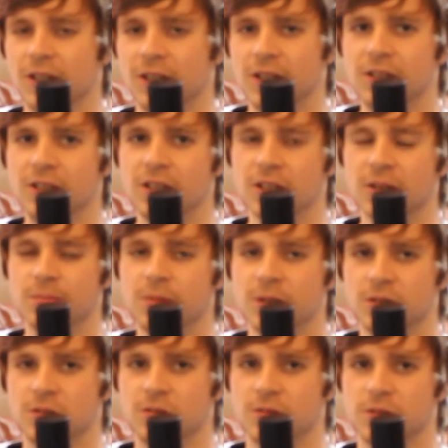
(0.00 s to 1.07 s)
get the
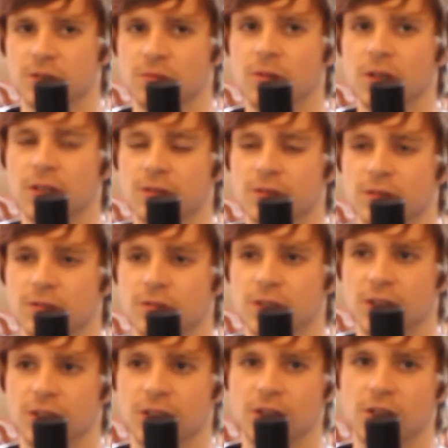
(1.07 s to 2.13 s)
Olympic stuff as well, so
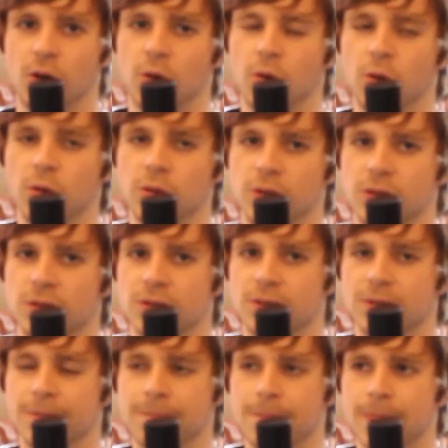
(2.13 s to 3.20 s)
you can get the
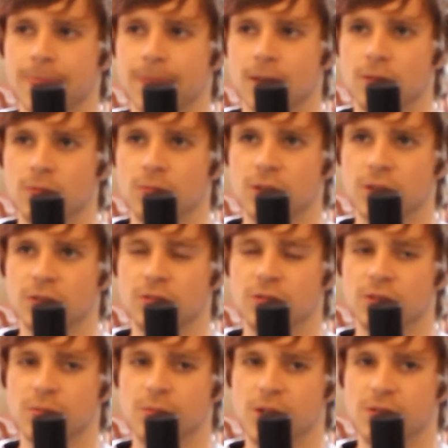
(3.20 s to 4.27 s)
holders which can
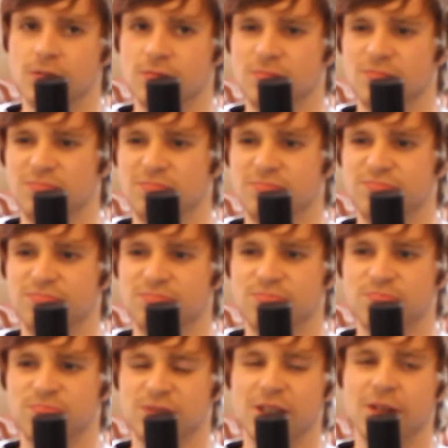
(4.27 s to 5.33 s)
hold about
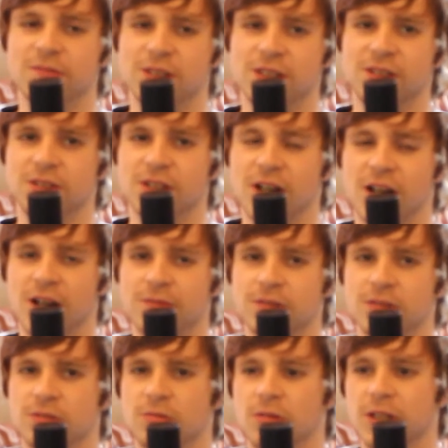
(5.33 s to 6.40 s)
17.5
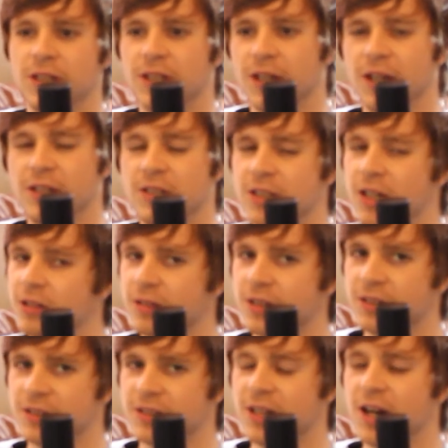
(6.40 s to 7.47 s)
to 20 kg. That'll
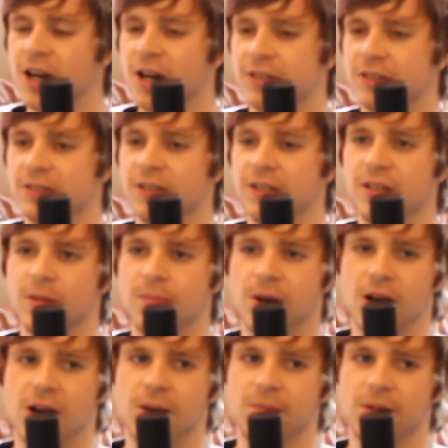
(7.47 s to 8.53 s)
get you started, and then the
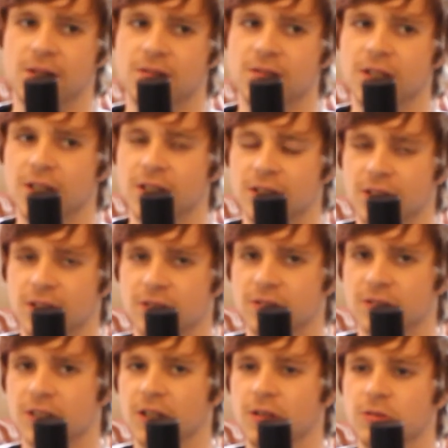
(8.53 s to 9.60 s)
barbell you can
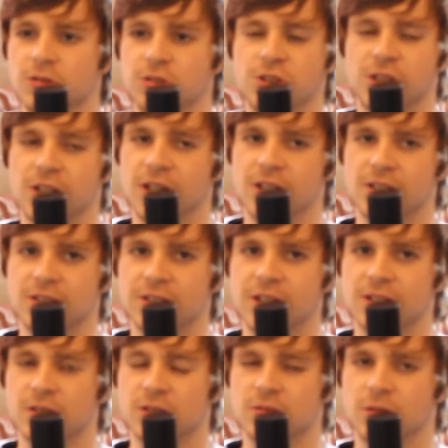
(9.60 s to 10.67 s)
just get 100k
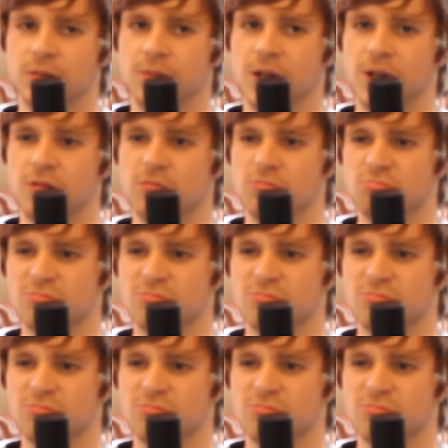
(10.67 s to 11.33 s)
sets for about